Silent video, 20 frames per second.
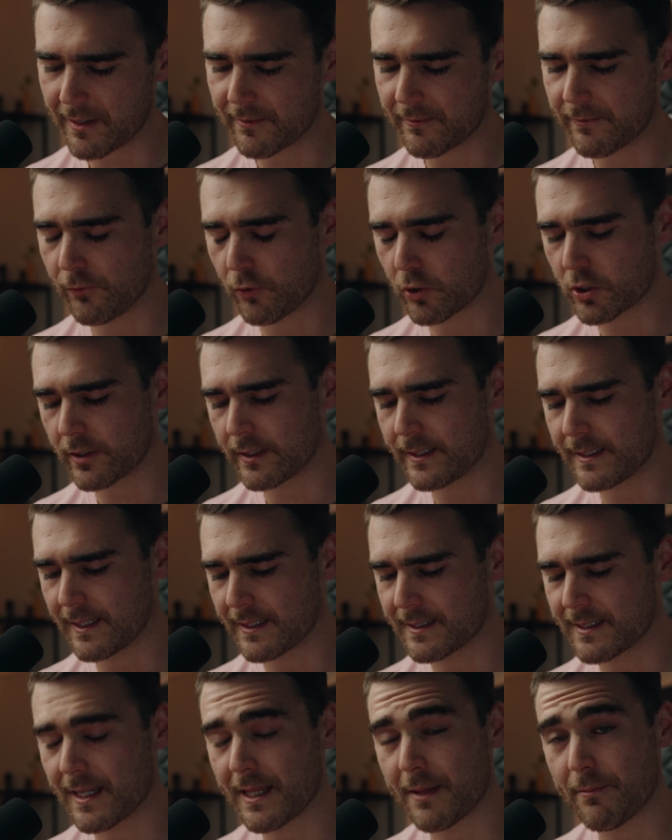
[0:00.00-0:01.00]
Unfortunately, it
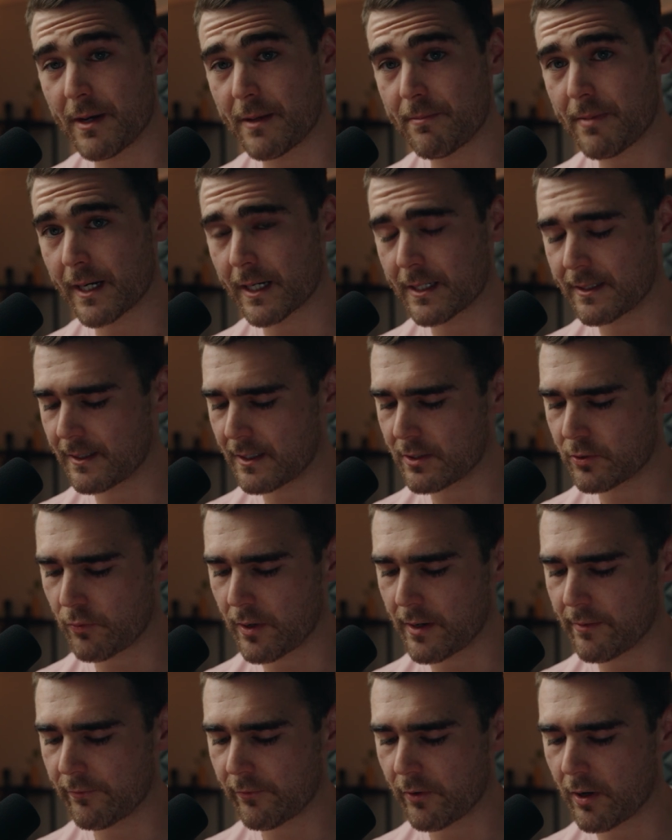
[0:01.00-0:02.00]
doesn't, and the mini P.E.K.K.A does
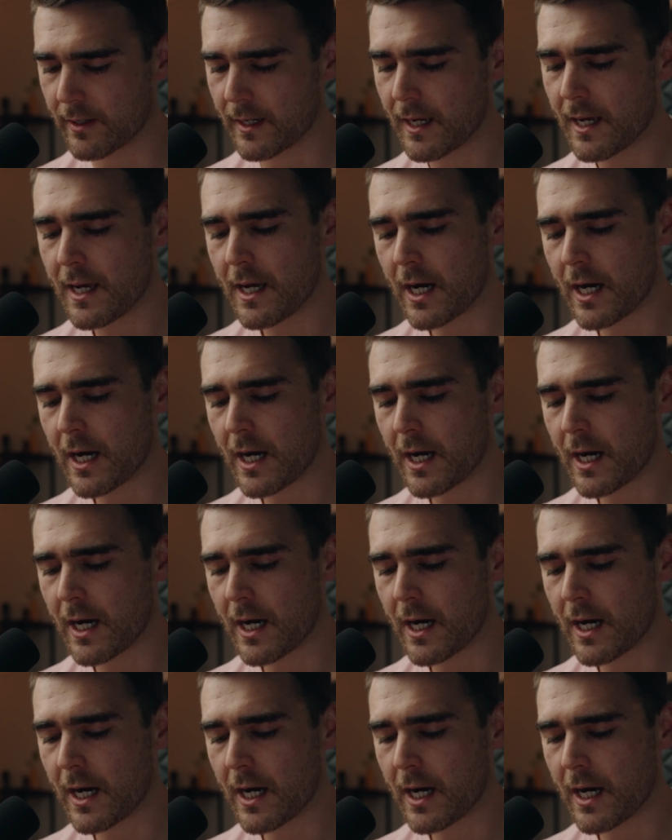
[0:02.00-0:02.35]
run in front.